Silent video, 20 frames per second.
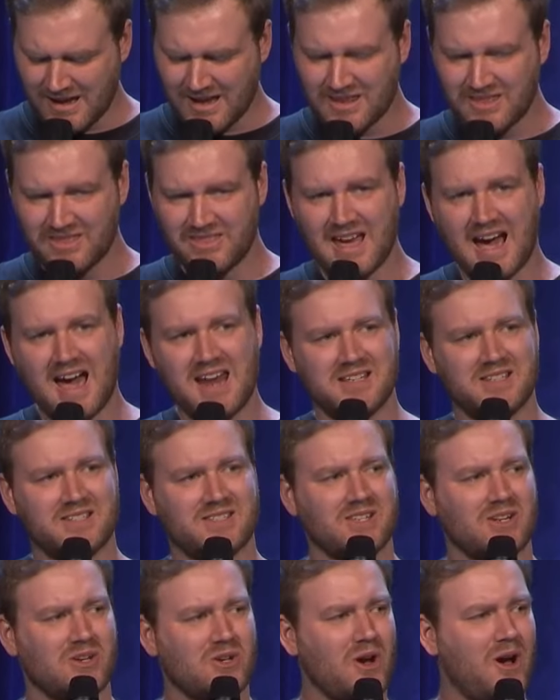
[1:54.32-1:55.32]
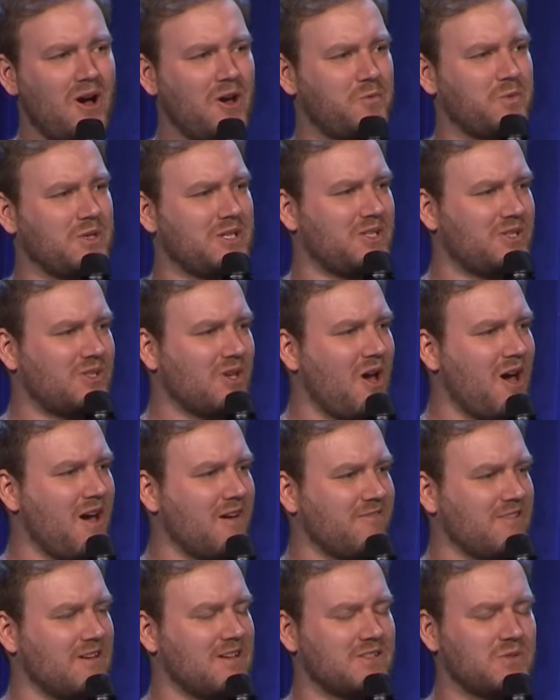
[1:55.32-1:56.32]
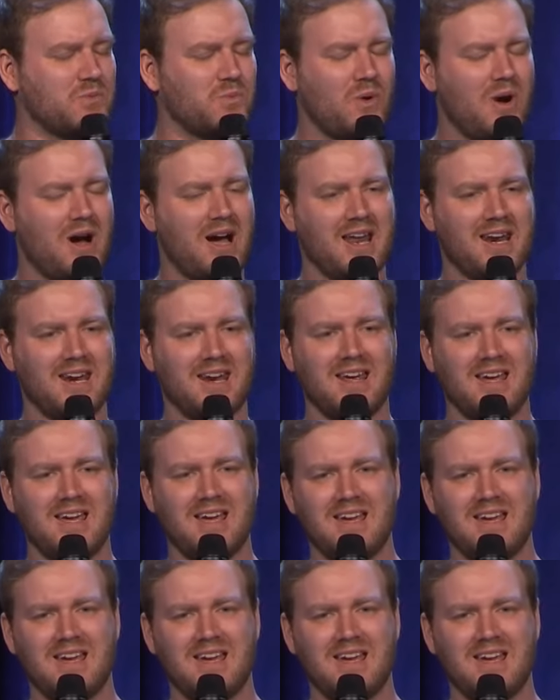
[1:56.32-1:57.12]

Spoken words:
That is the God we serve. It is one